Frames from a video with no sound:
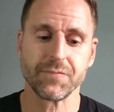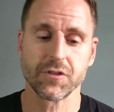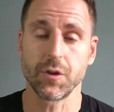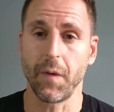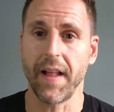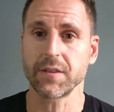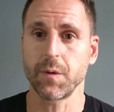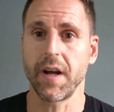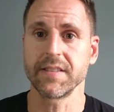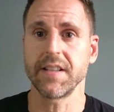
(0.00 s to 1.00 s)
So that's
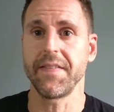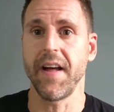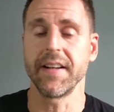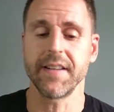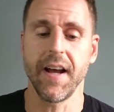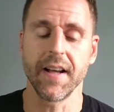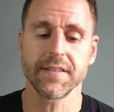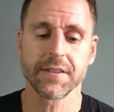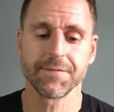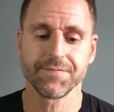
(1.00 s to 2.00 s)
why I set that
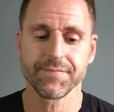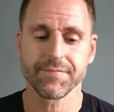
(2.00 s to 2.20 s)
task.